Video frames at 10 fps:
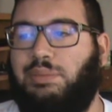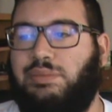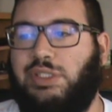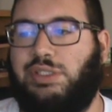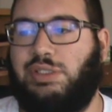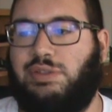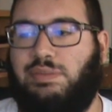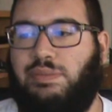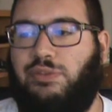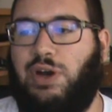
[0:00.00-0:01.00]
He's
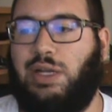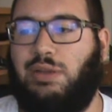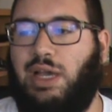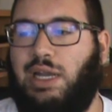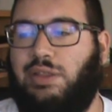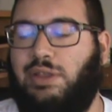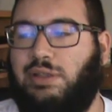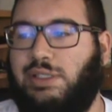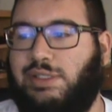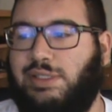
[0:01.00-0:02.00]
just fought a lot. I
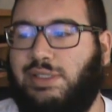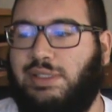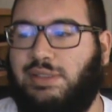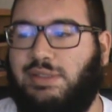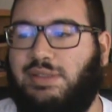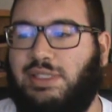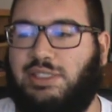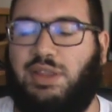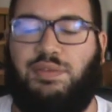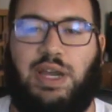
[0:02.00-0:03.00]
think this is his
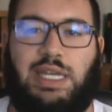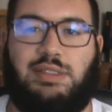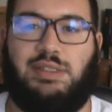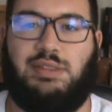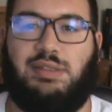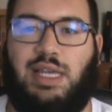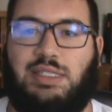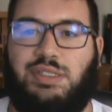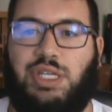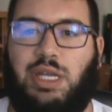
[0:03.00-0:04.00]
6th fight since
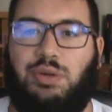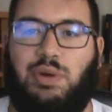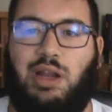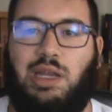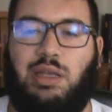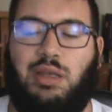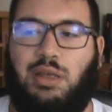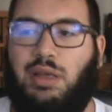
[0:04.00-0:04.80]
last January.